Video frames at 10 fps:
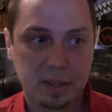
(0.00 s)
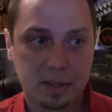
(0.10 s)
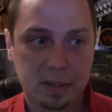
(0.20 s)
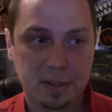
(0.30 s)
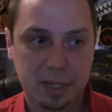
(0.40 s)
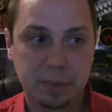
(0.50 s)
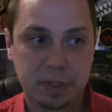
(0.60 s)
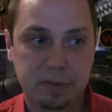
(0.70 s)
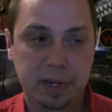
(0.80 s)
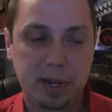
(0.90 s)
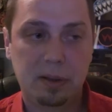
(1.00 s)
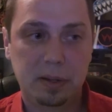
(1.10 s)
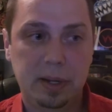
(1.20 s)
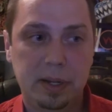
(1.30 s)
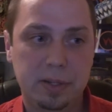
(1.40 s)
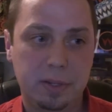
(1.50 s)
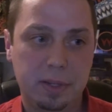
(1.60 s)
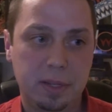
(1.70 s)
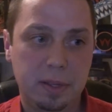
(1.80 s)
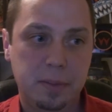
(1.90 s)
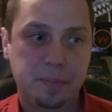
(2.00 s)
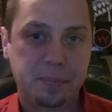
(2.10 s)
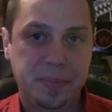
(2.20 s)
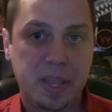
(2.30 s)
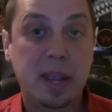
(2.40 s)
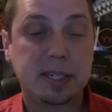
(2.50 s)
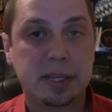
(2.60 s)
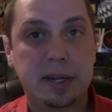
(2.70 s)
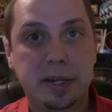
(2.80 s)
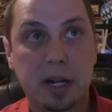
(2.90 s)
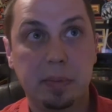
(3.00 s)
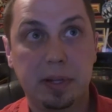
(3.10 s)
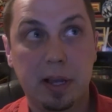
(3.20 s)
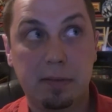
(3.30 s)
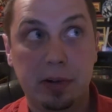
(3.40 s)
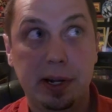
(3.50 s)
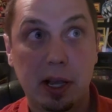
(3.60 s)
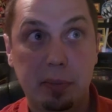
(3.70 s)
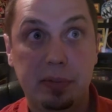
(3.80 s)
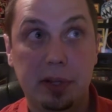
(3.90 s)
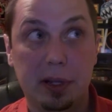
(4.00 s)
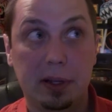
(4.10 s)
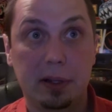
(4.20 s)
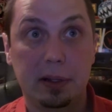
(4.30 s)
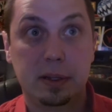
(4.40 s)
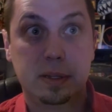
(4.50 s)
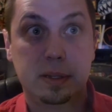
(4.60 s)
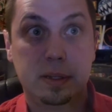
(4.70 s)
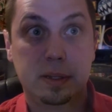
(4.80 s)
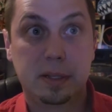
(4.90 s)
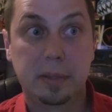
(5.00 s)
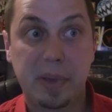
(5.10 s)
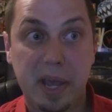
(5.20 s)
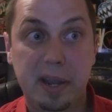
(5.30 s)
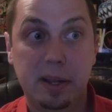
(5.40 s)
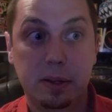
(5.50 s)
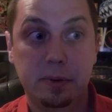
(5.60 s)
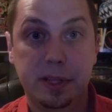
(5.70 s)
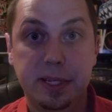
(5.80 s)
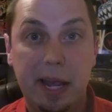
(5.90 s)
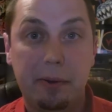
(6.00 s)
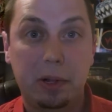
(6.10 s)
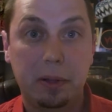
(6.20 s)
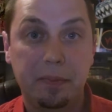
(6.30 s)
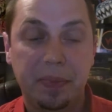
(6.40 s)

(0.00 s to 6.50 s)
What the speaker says: because he was freaked out. And I actually ended up covering up the bag with a towel,